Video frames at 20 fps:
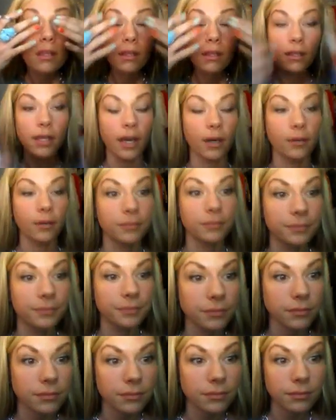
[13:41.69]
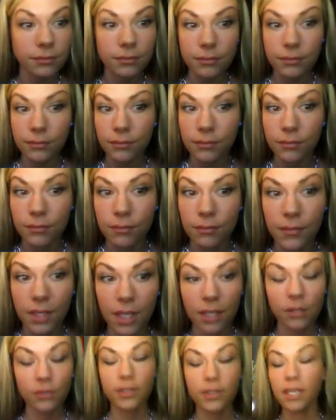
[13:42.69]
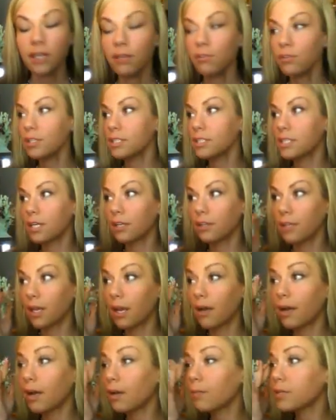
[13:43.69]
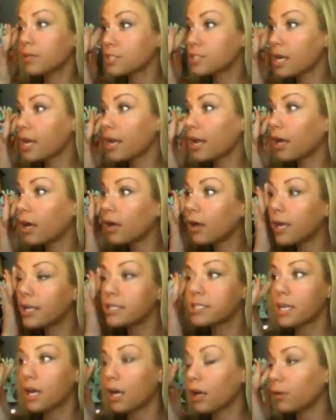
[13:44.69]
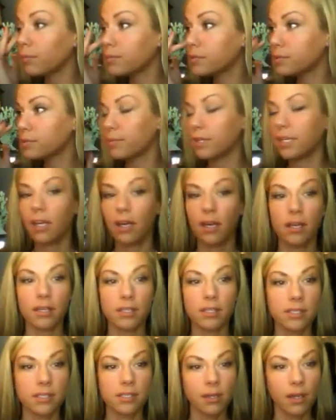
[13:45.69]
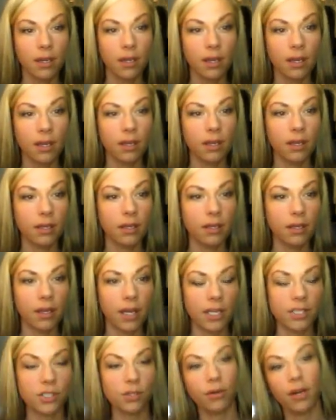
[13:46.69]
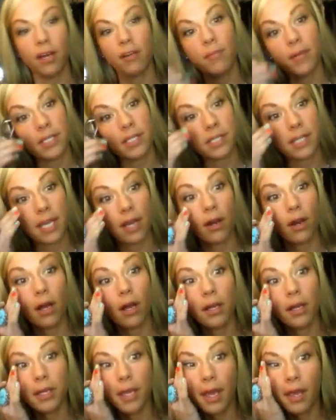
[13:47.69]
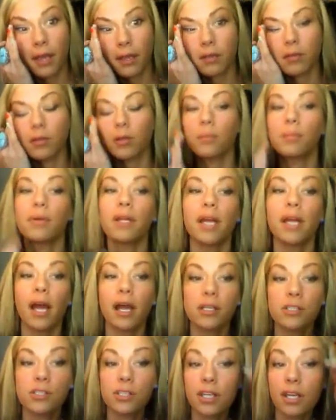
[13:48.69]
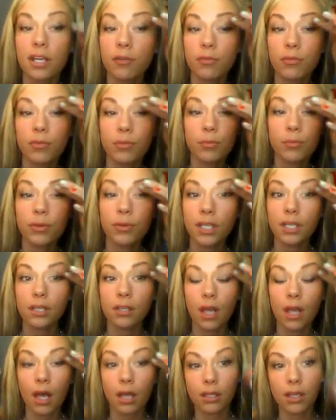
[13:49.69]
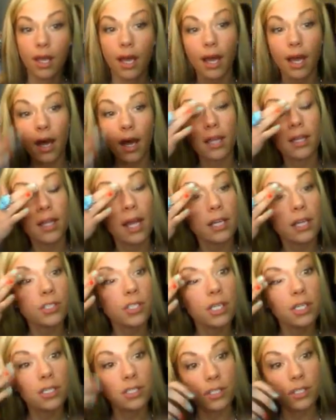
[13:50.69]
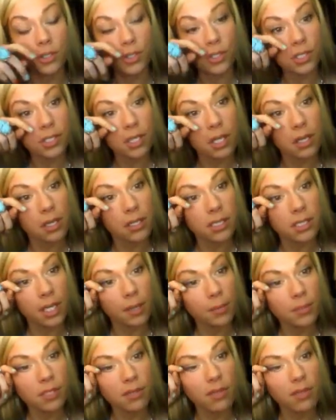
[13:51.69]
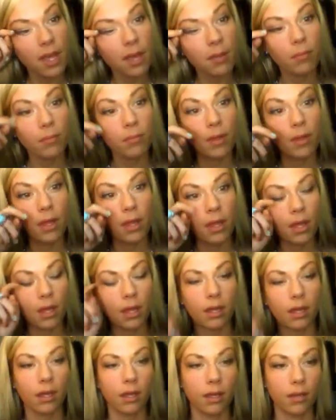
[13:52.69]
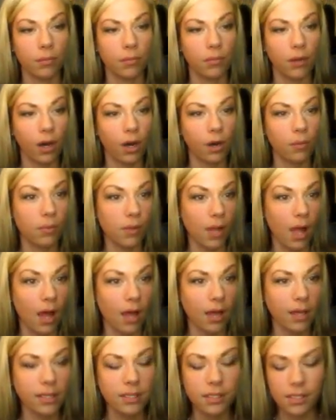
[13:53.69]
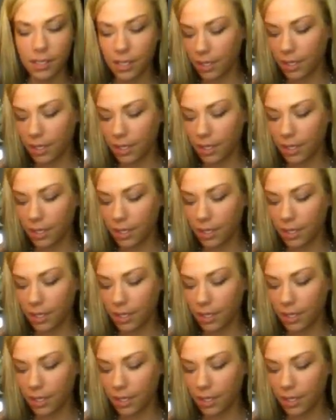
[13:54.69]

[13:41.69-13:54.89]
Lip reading: There. And you can't really tell now how much that has helped because I don't have mascara on yet, but I actually have pretty long eyelashes. It's just that the tips of them are blonde.